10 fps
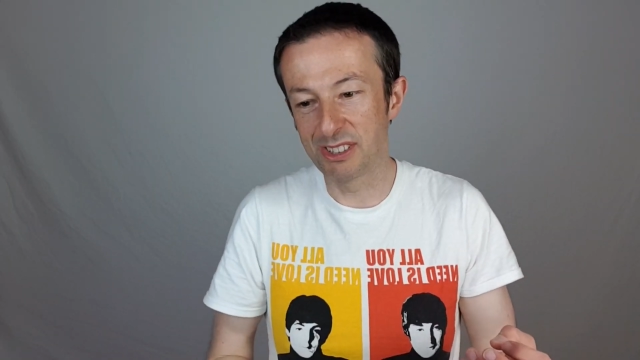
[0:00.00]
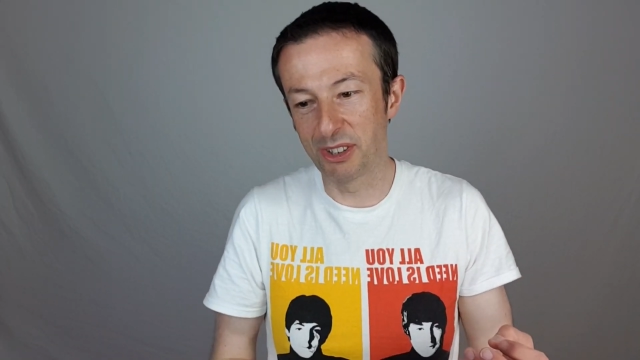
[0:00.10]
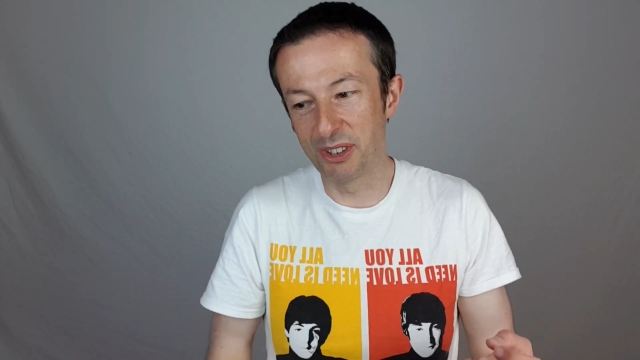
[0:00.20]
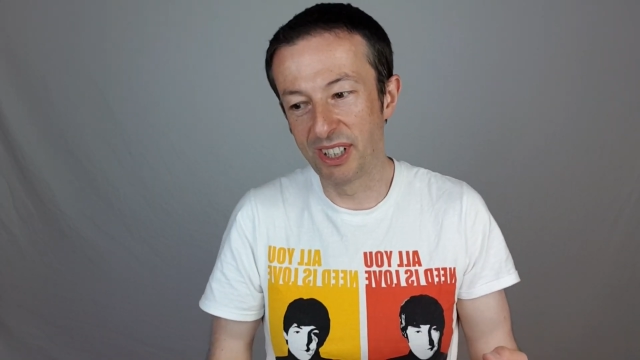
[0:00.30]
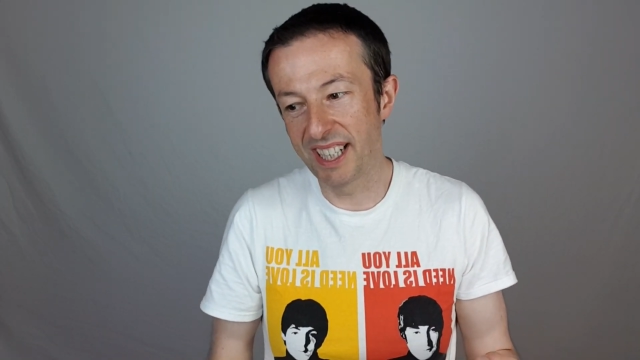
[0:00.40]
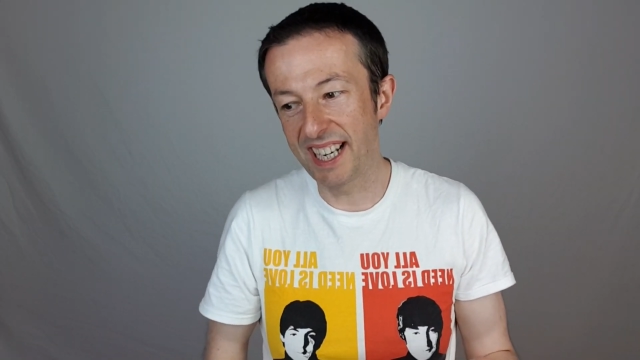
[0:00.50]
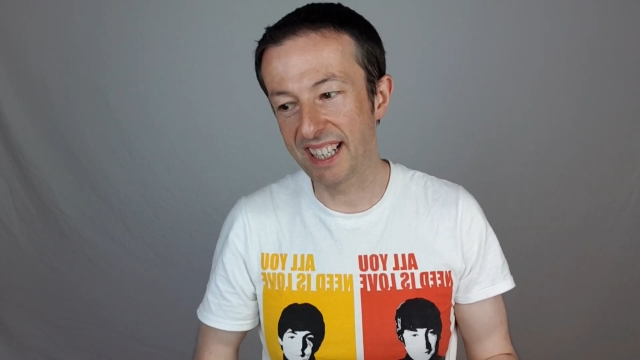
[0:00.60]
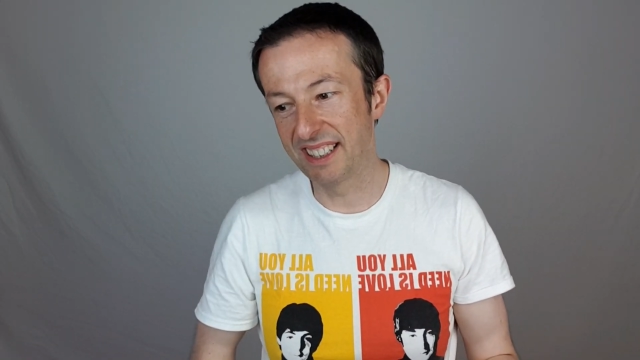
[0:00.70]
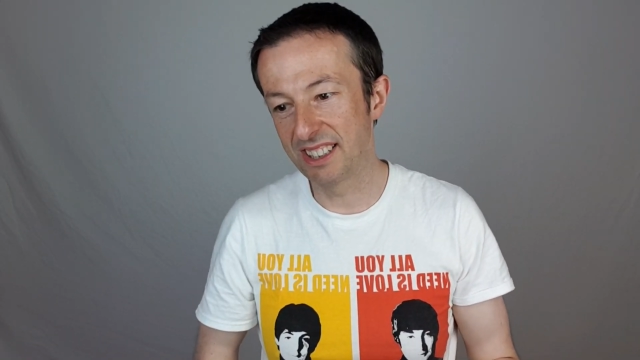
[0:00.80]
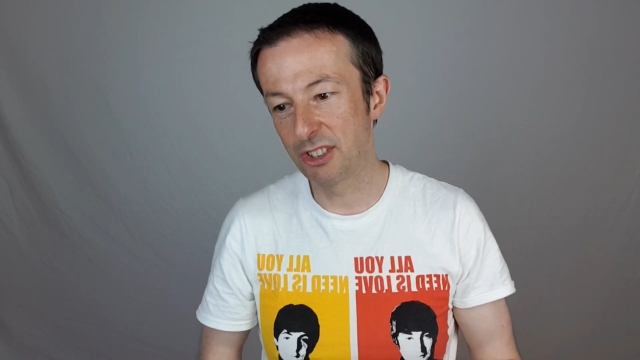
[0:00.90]
So
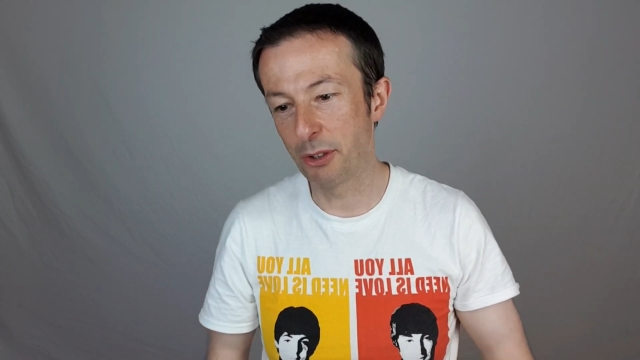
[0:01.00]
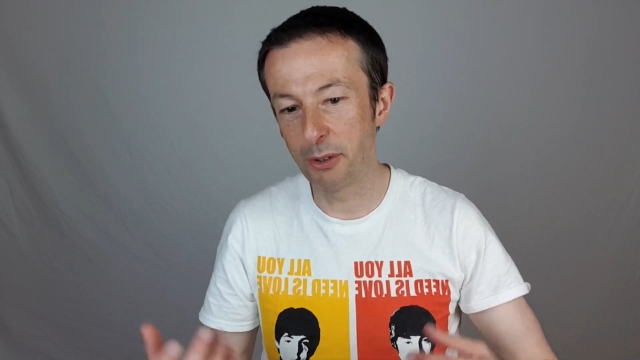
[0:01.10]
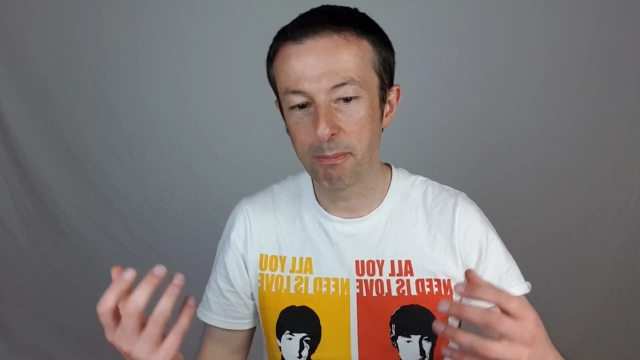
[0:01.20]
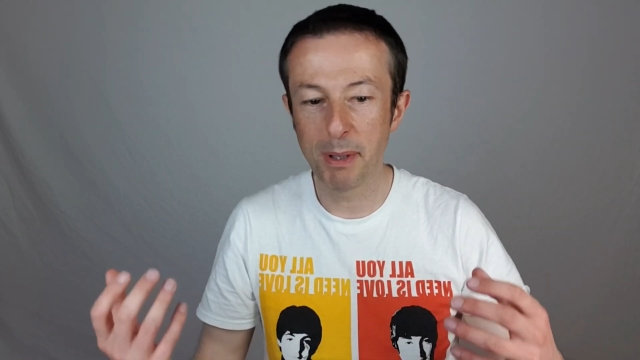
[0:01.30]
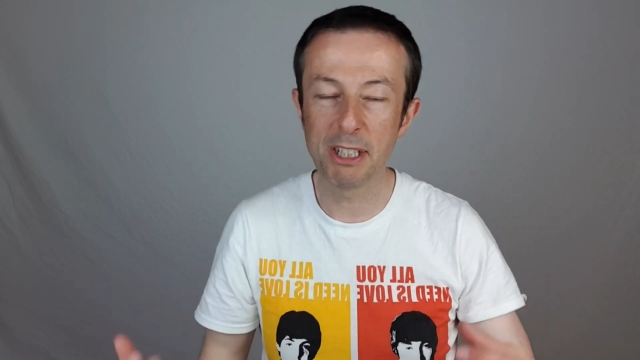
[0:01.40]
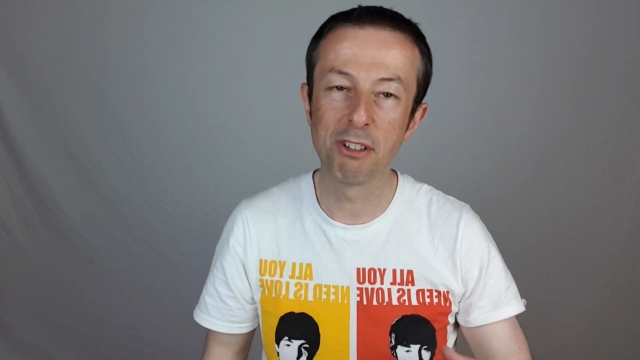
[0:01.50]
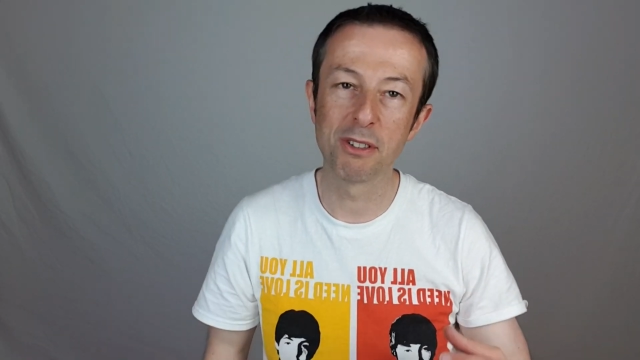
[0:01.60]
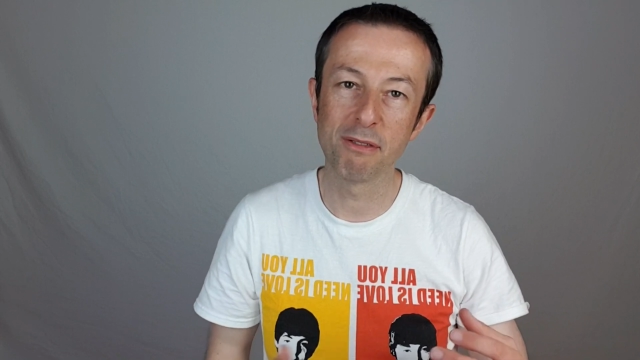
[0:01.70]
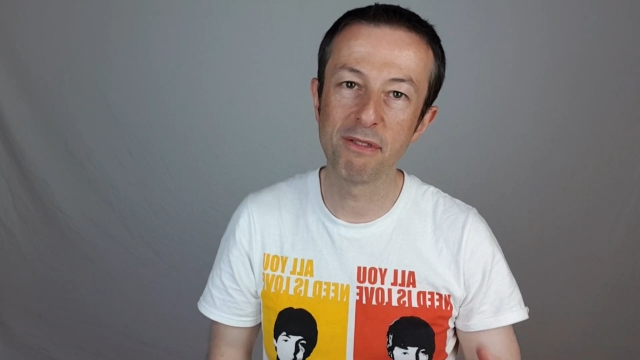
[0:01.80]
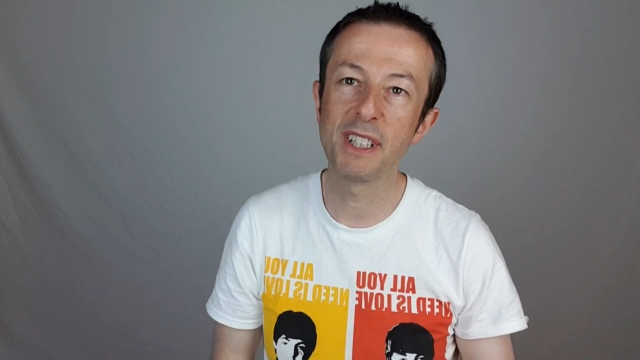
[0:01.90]
it can show
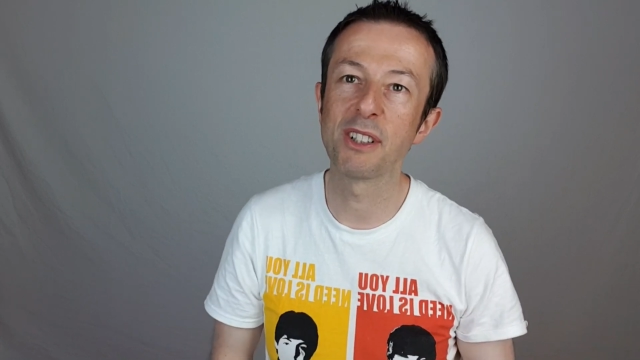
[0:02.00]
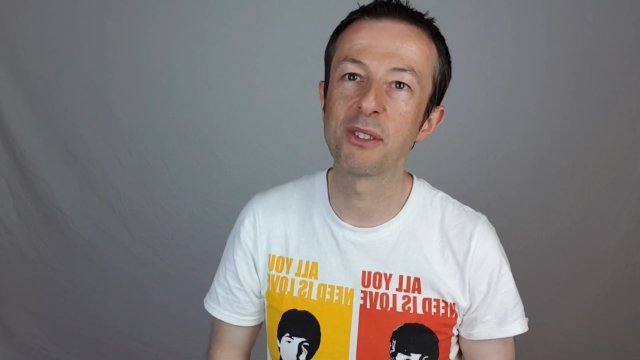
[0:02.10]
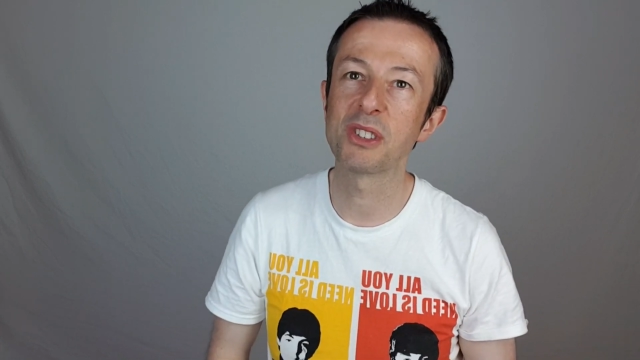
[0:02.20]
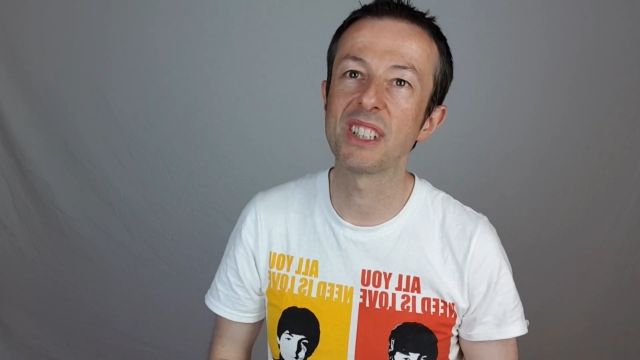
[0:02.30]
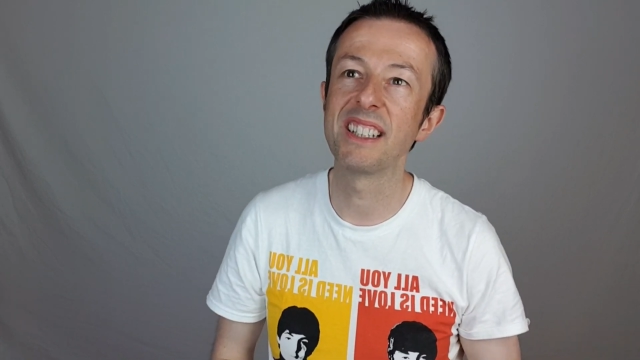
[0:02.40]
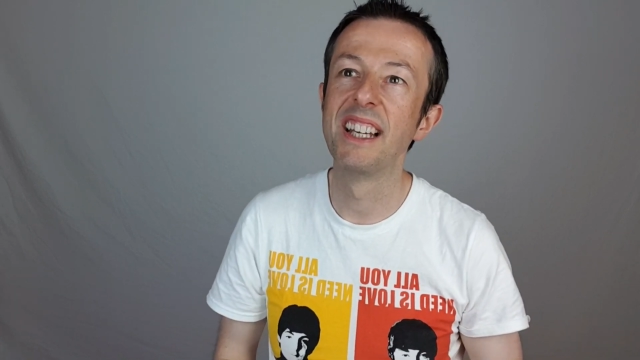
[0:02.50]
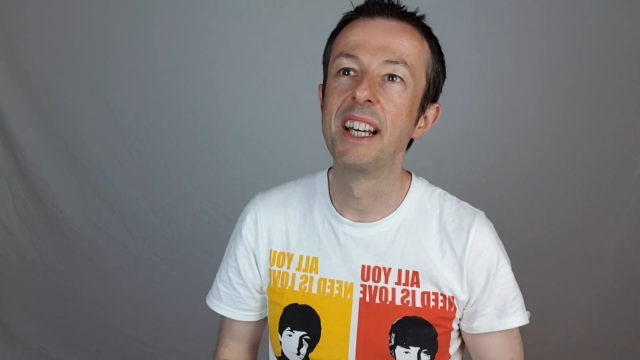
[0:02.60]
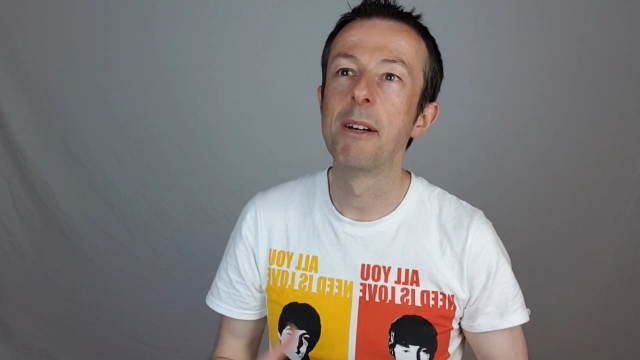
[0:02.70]
pictures and videos and